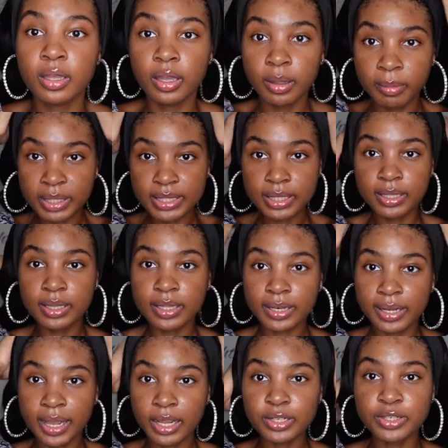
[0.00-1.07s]
basically look
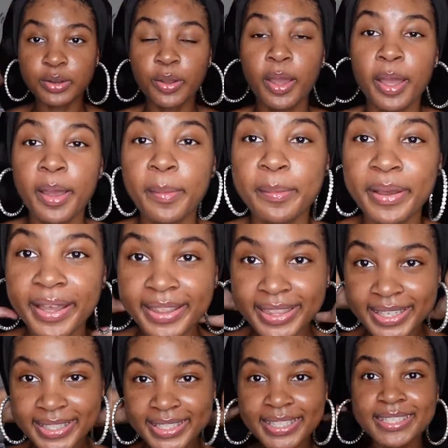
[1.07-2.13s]
natural. But
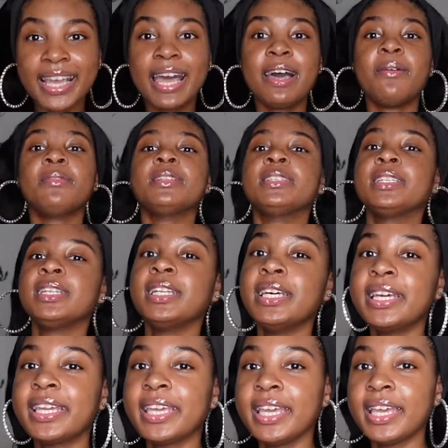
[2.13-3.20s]
this is how it's
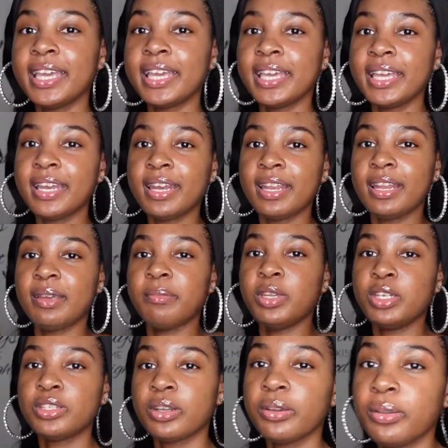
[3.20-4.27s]
looking. Let me
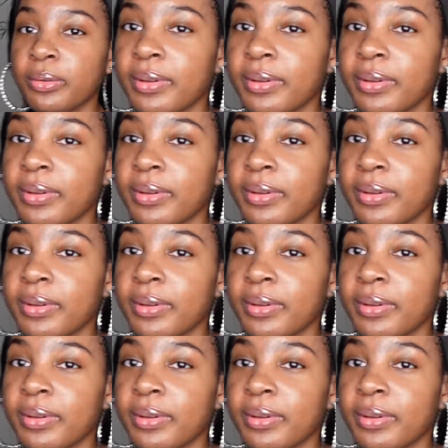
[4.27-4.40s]
show you